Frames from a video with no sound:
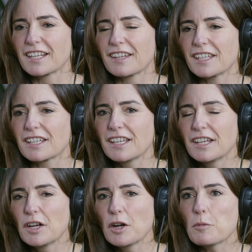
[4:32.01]
And I think
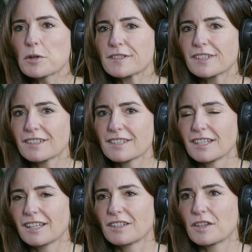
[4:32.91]
once they
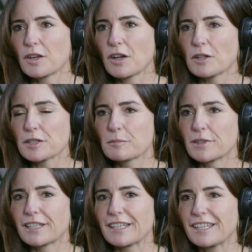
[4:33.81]
understand that
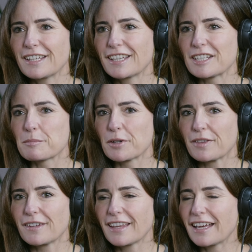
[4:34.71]
ultimately it's
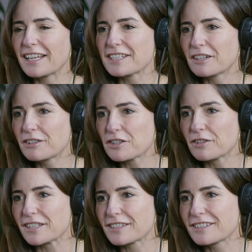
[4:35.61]
both in their and our
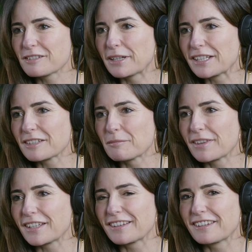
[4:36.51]
interests to make
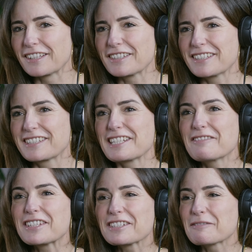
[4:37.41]
something that
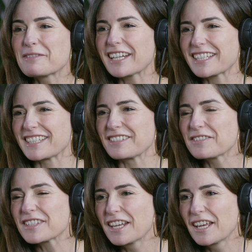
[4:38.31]
delivers on
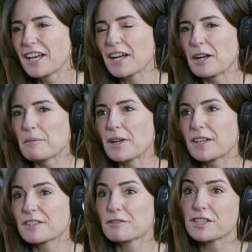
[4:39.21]
objectives um,
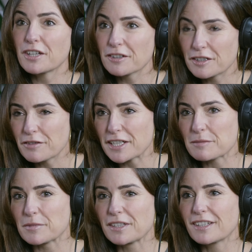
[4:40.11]
and there's return on
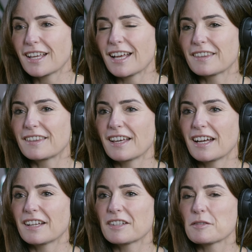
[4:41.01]
investment and
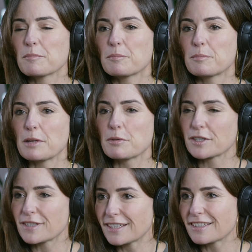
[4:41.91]
that people
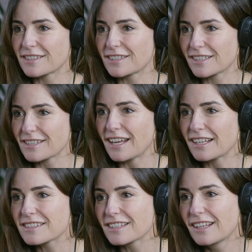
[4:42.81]
can see as a
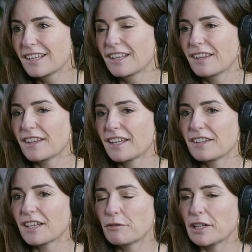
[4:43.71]
success,
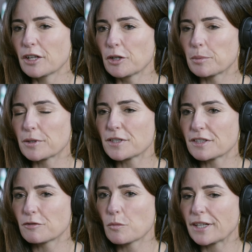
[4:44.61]
then they're really open to
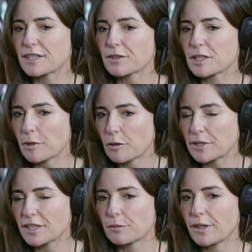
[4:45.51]
different ways of
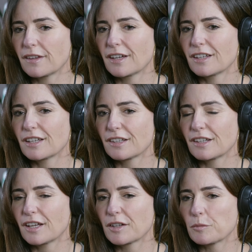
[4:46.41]
experimenting with that
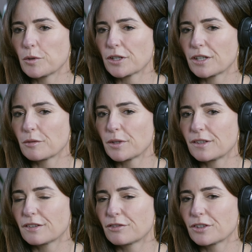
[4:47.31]
and, and working
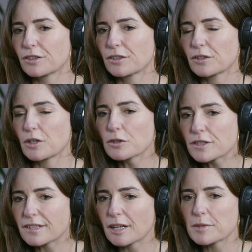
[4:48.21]
with different
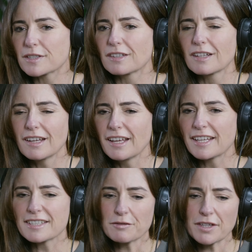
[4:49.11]
concepts. And
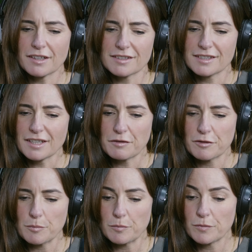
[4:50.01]
it's everything, as I said,
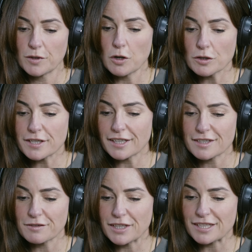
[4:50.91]
from the
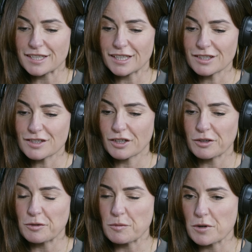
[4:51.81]
context of listening.
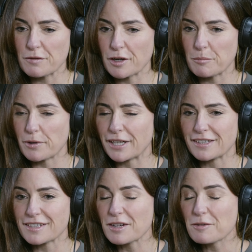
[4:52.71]
So, one of our
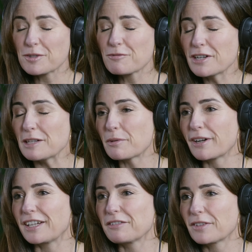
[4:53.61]
brands was really
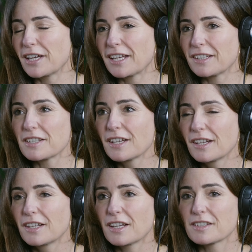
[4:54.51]
brave and
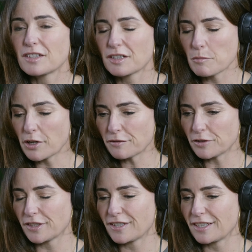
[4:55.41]
has done a
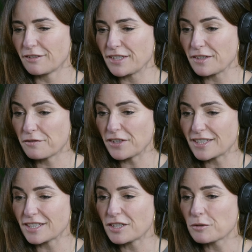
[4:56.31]
mindfulness series that
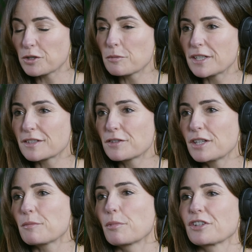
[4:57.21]
fits into your two minutes of
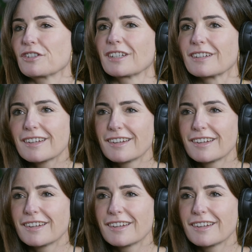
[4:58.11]
teeth brushing.